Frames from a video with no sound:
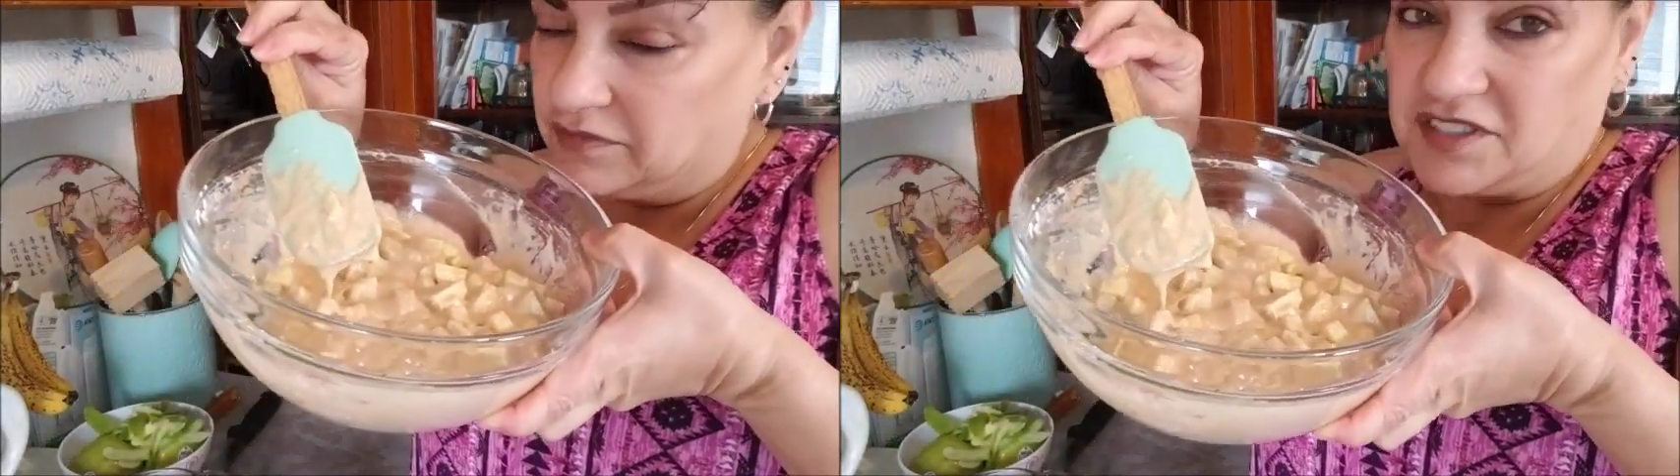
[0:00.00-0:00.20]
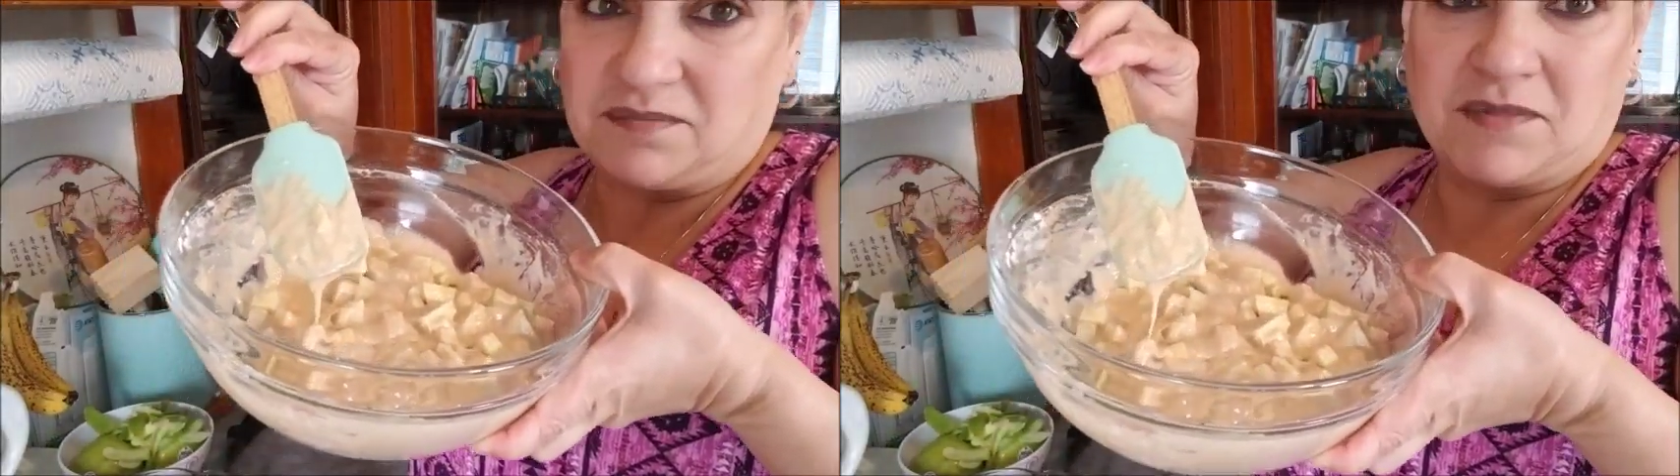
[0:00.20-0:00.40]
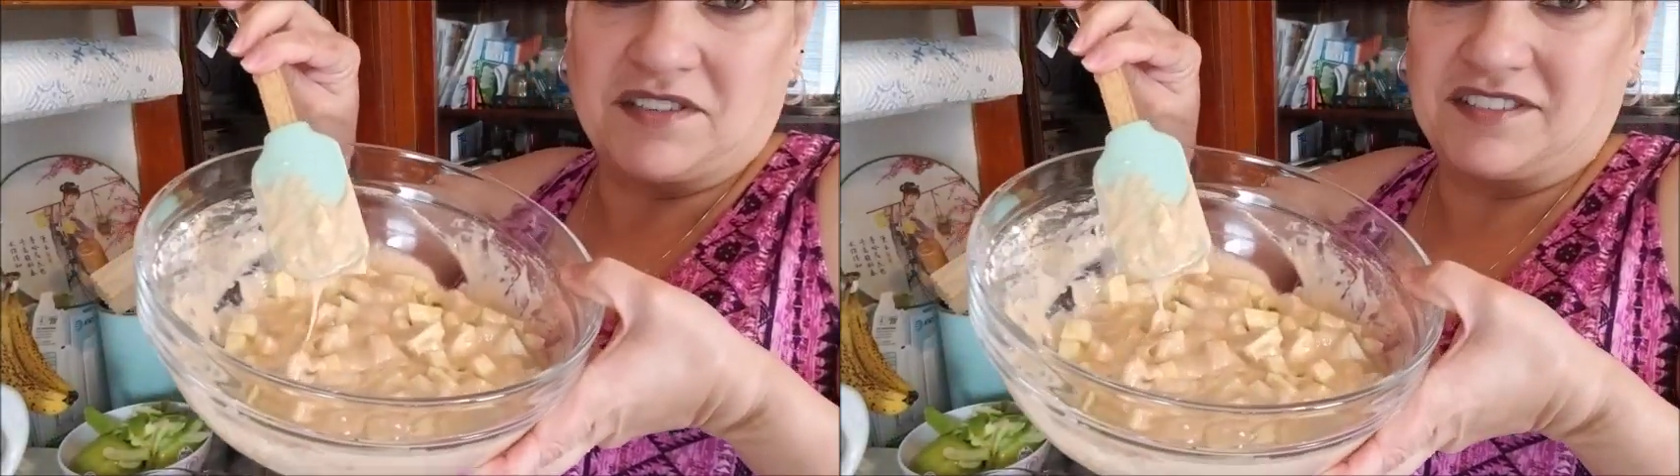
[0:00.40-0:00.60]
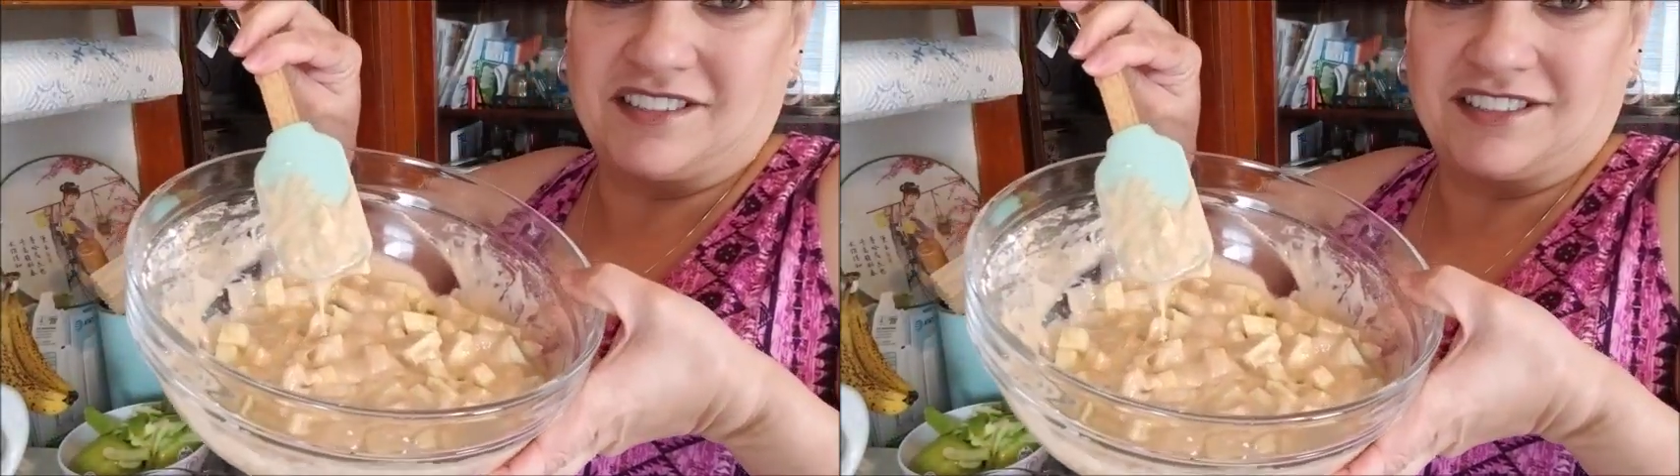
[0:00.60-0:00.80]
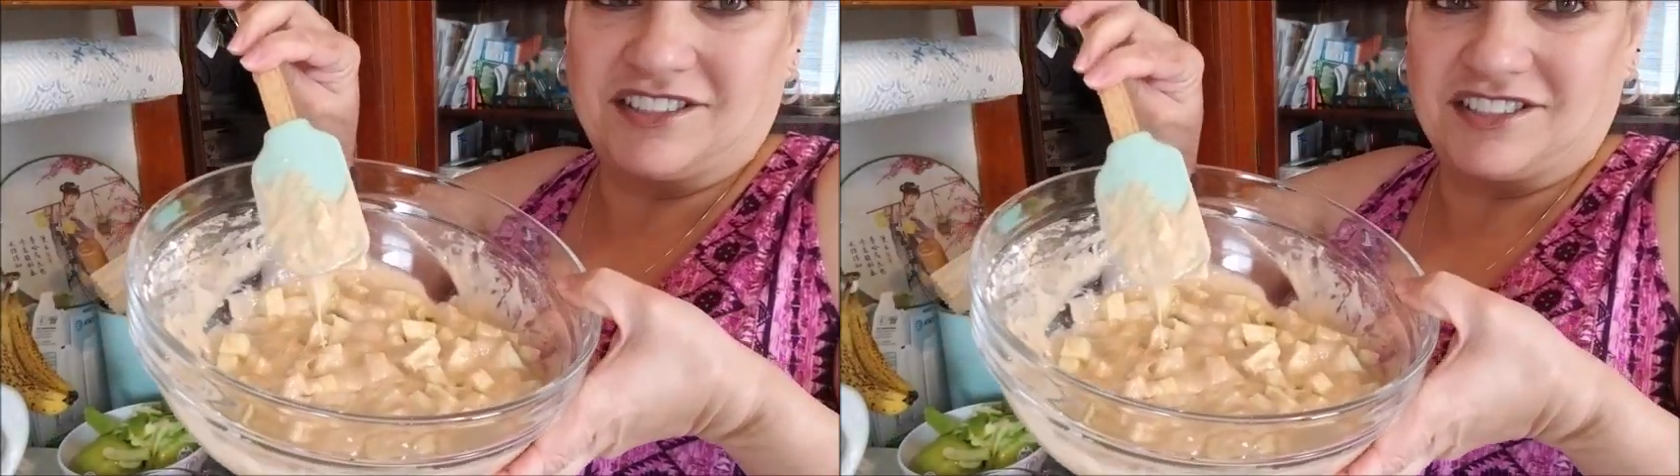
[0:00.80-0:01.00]
It smells
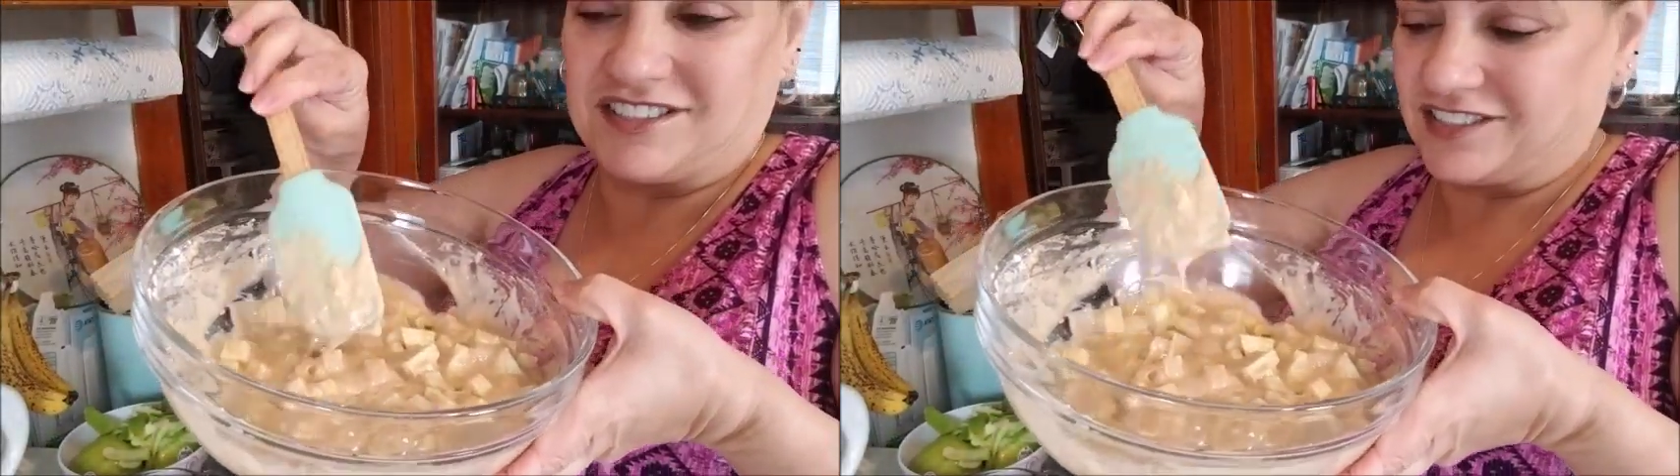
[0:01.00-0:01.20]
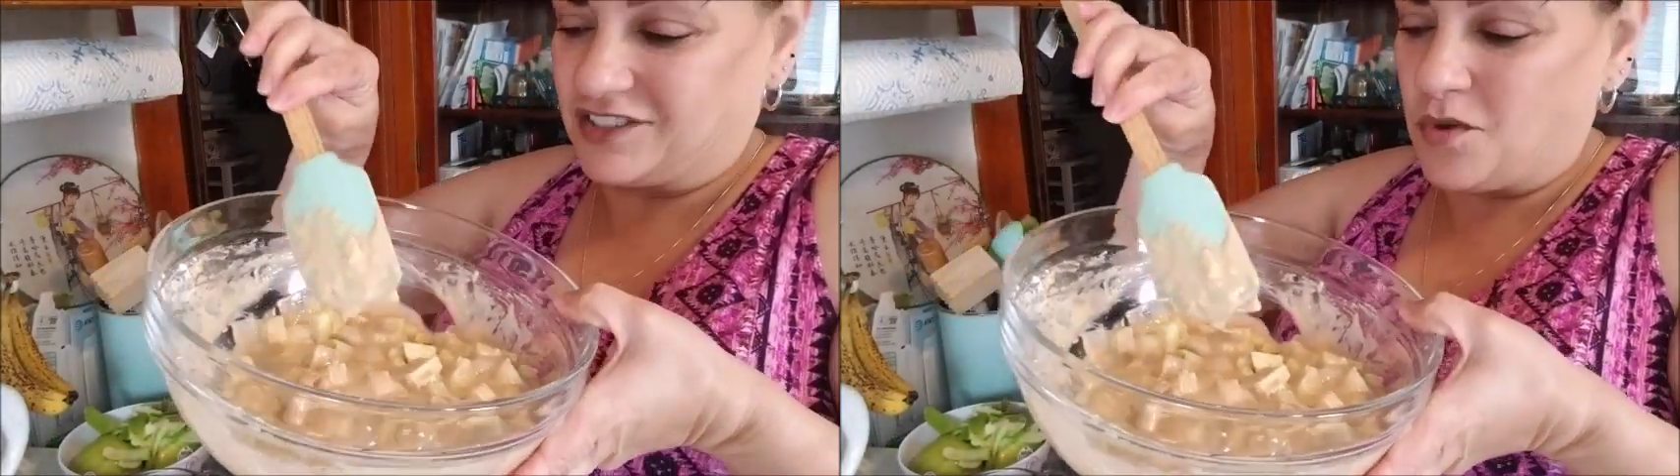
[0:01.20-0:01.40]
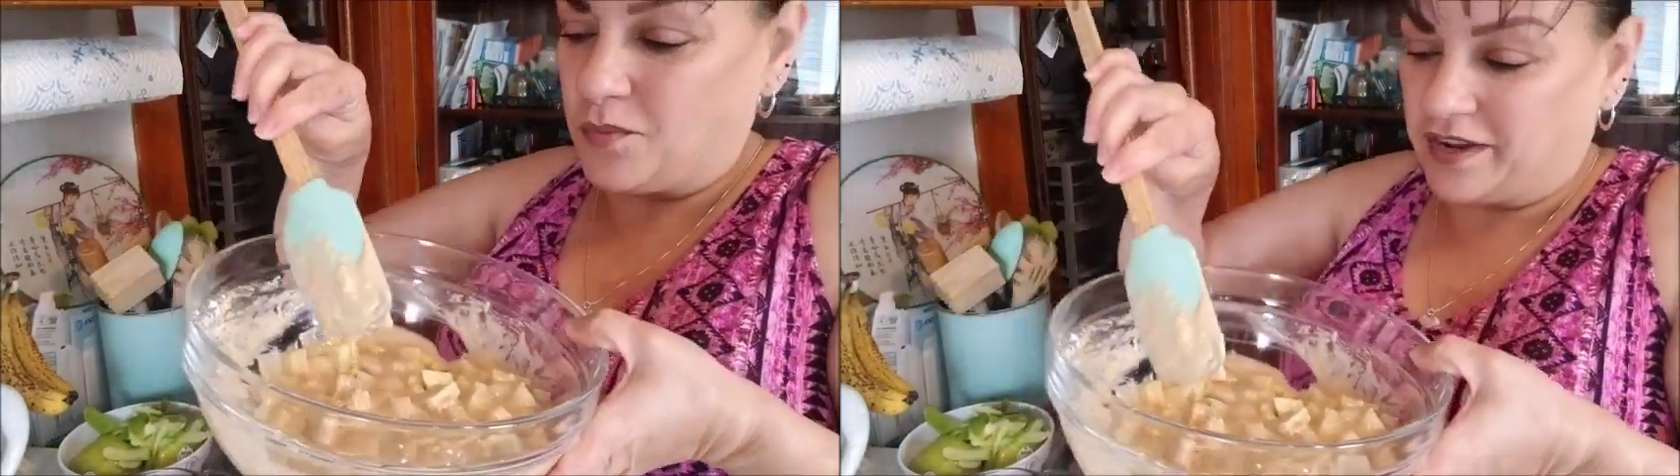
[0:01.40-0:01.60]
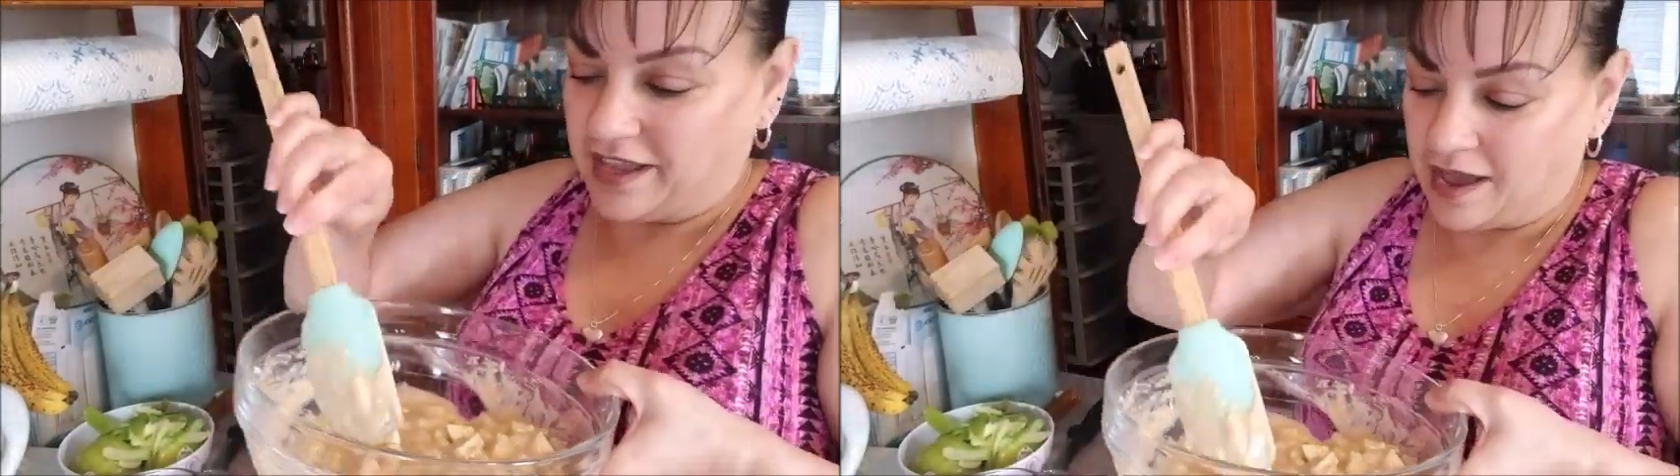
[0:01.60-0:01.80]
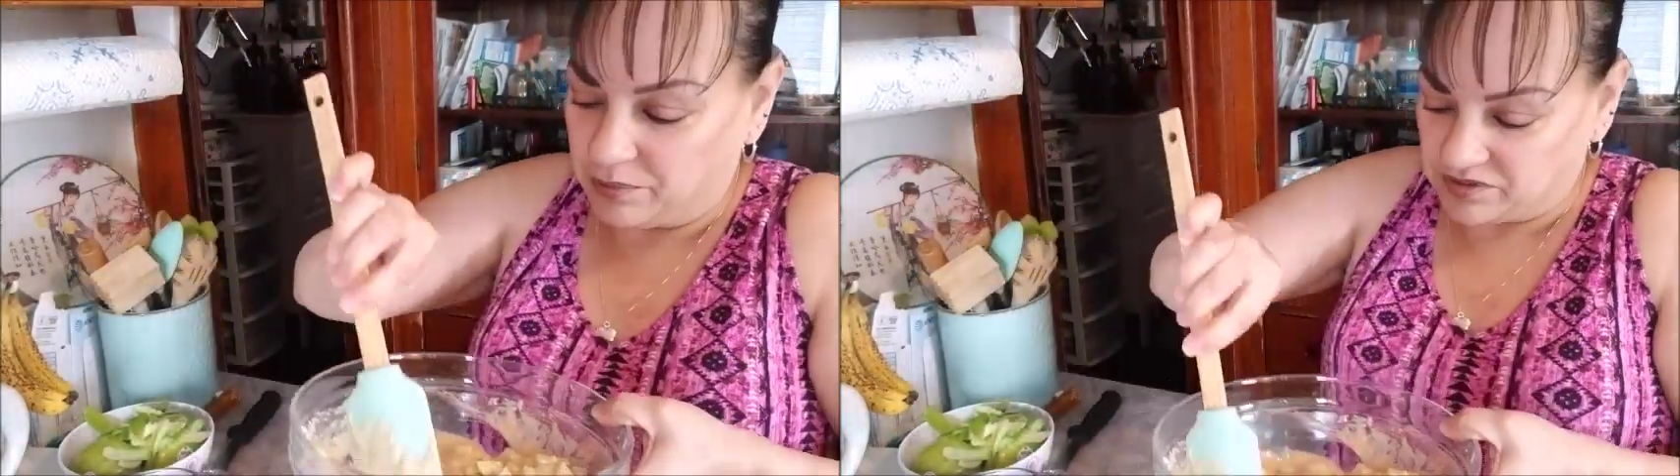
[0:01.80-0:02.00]
delicious. So many
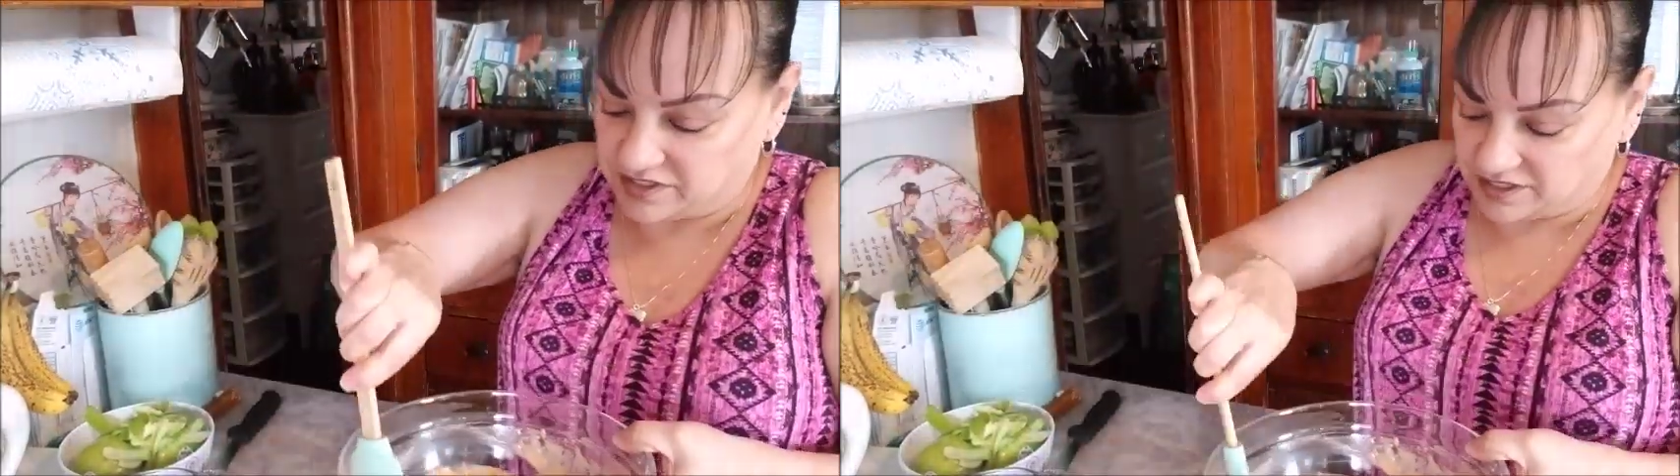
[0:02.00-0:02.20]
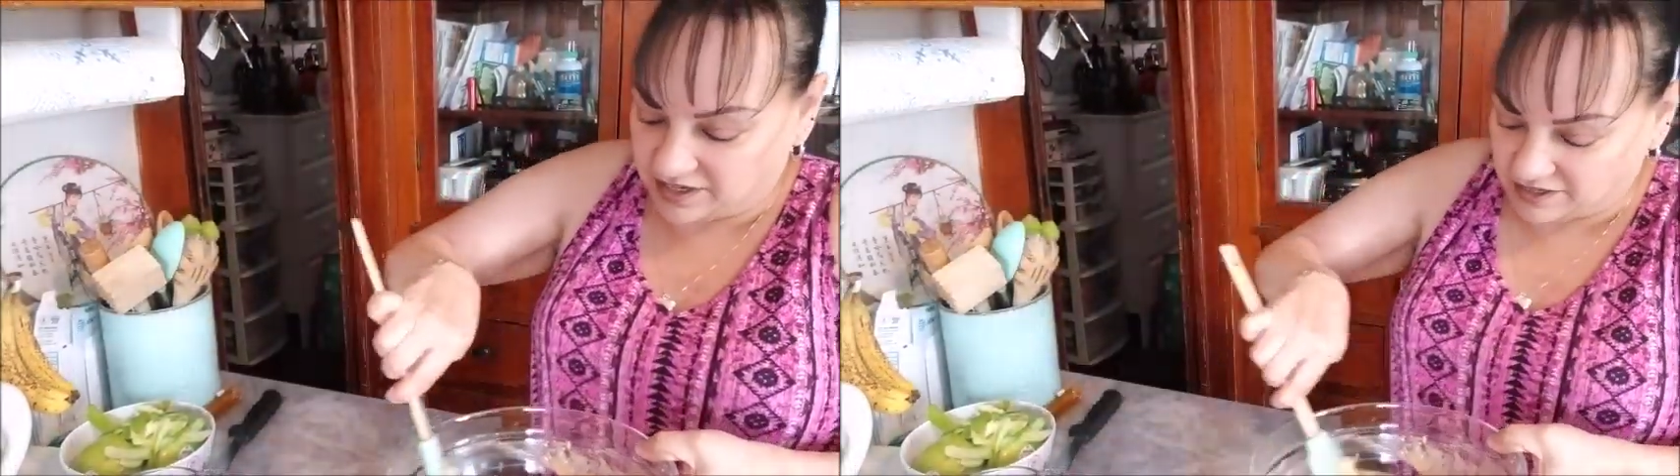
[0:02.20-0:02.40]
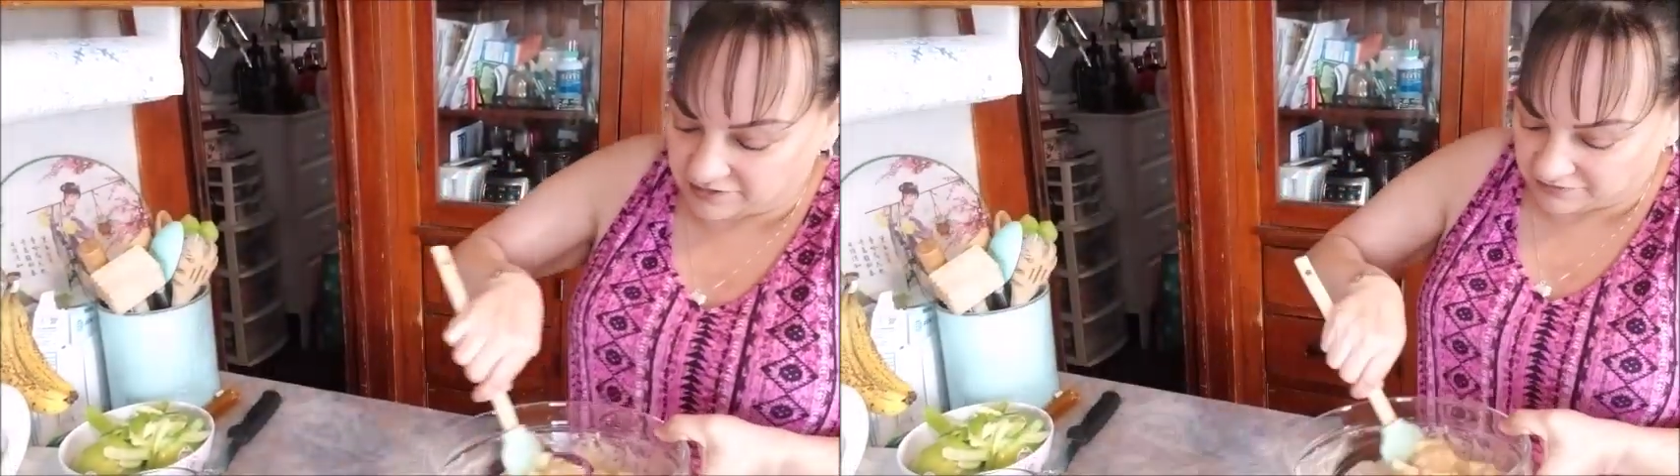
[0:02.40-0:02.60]
apples in here.